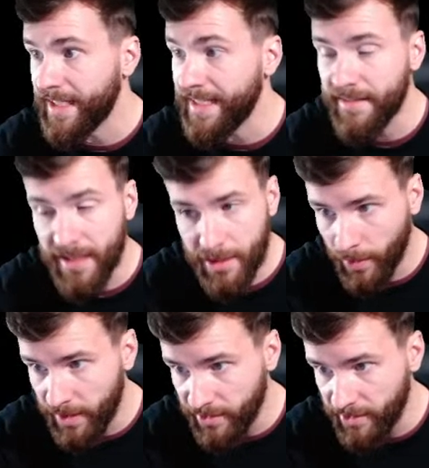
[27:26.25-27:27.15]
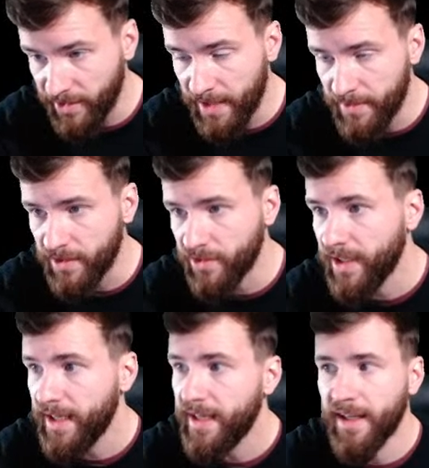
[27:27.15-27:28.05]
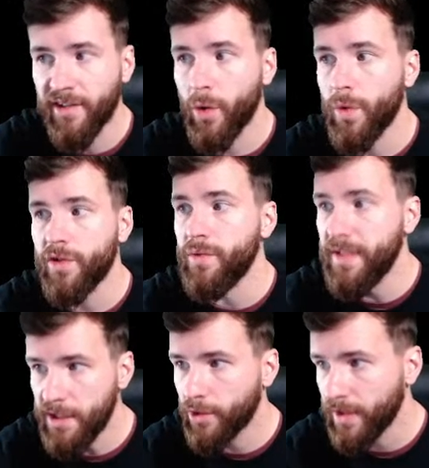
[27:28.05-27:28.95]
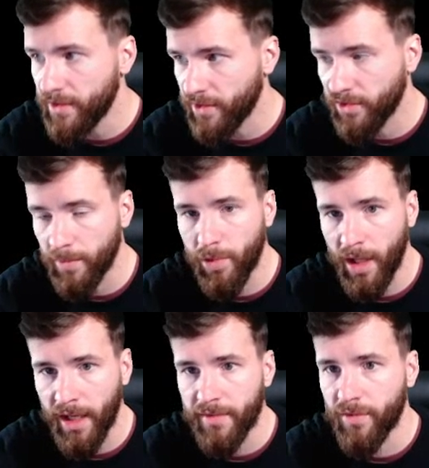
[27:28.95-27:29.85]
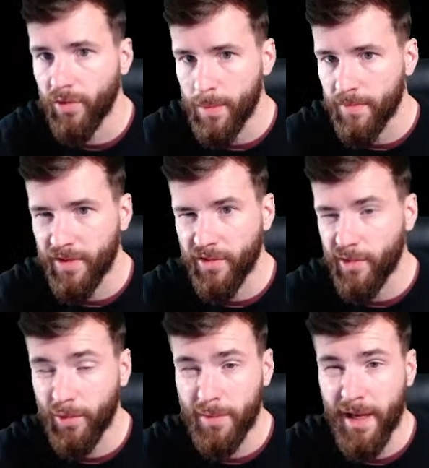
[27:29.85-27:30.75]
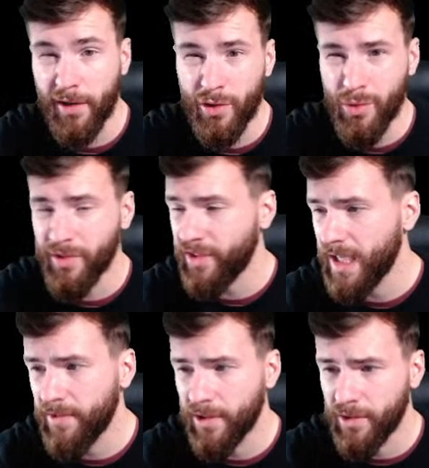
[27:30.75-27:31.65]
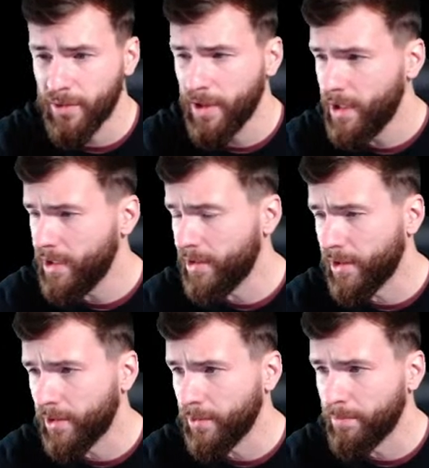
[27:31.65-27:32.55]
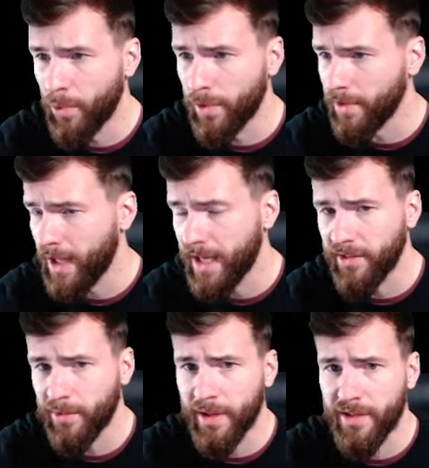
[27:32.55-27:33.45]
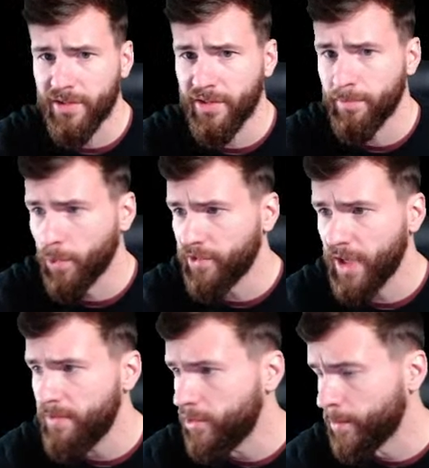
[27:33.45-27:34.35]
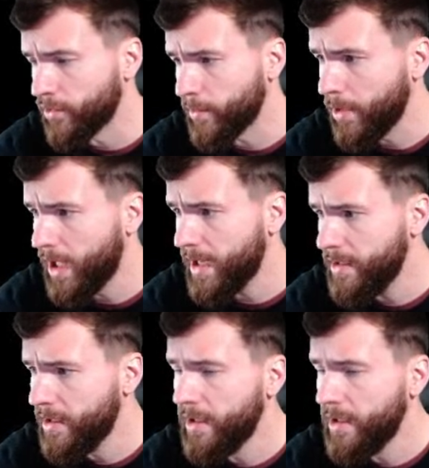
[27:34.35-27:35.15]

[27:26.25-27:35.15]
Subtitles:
Any decrease in savings is going to decrease the supply for loanable funds. It doesn't really matter who is saving, more or less, right? It's just more savings, more supply,